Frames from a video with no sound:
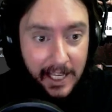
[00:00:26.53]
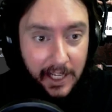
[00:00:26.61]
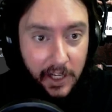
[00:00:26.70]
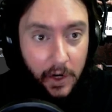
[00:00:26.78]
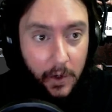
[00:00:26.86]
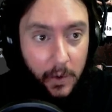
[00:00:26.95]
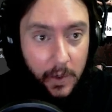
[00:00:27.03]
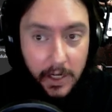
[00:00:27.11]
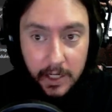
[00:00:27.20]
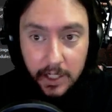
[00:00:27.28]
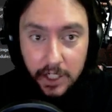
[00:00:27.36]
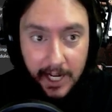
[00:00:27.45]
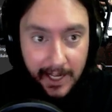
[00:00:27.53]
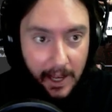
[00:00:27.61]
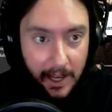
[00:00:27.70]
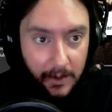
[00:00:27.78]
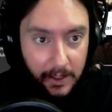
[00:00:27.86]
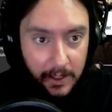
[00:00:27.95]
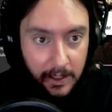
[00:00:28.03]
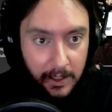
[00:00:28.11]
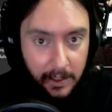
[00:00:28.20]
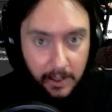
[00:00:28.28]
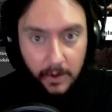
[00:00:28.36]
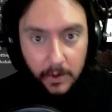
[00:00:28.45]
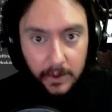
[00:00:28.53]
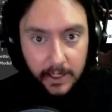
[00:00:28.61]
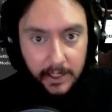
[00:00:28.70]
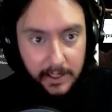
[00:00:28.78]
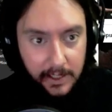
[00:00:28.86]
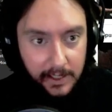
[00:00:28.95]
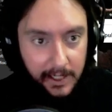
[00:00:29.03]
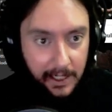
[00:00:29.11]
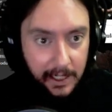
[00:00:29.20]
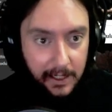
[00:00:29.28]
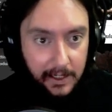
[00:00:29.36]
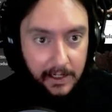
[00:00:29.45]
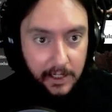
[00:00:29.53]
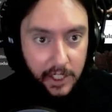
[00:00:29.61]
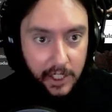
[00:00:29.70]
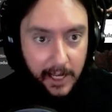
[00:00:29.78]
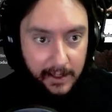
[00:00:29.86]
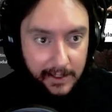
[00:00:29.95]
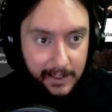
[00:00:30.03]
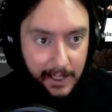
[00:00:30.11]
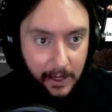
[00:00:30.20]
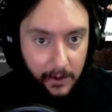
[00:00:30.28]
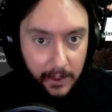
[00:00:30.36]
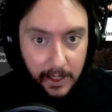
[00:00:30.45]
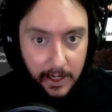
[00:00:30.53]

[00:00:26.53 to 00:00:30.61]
Go check out, hold on just a second. Check this out.